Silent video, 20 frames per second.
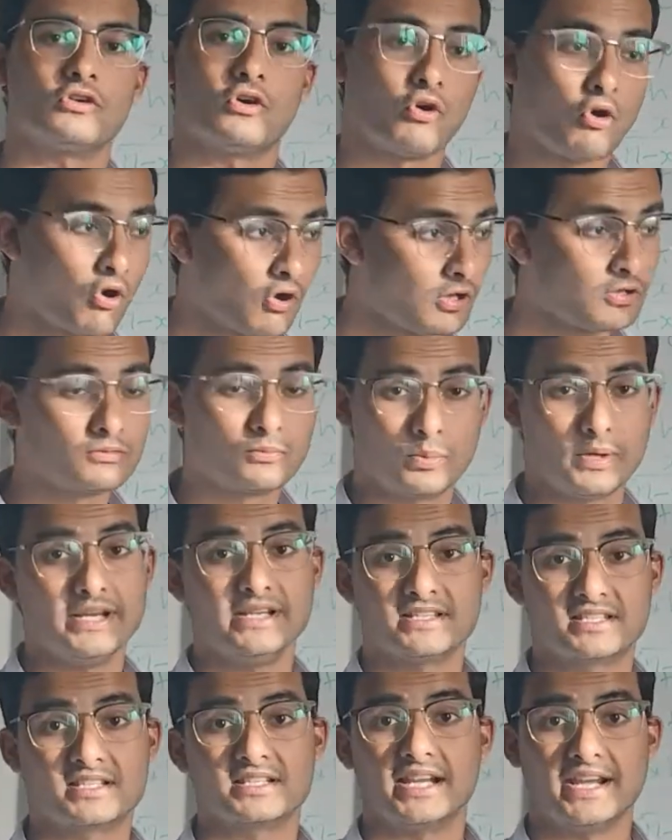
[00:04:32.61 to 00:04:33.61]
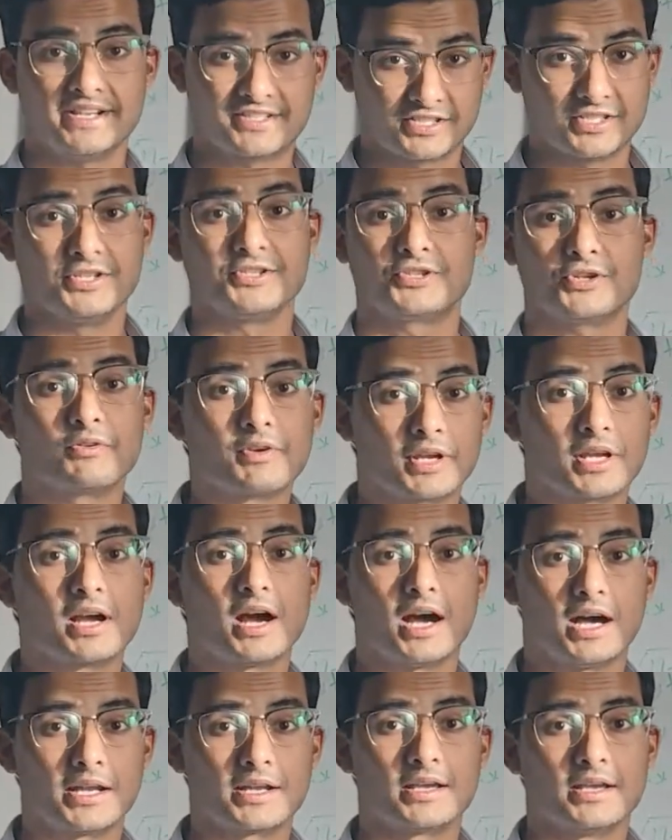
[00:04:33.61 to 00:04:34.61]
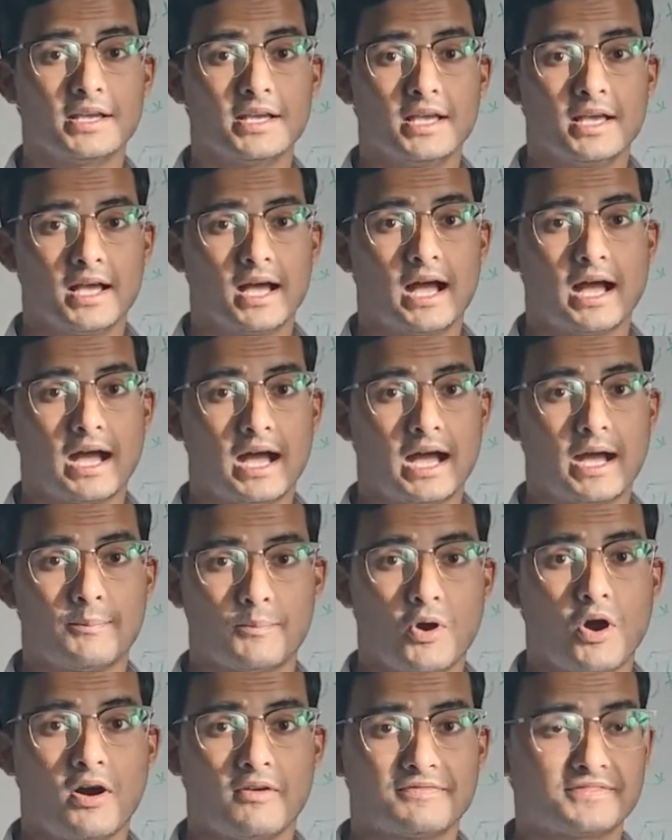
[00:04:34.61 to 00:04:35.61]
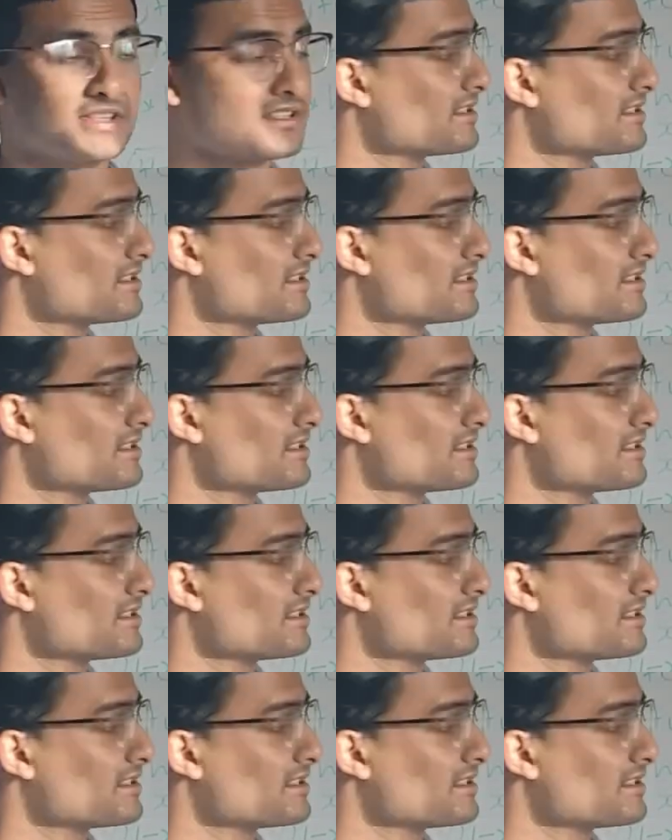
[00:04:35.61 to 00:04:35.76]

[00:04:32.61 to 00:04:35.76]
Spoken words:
always takes into regard of the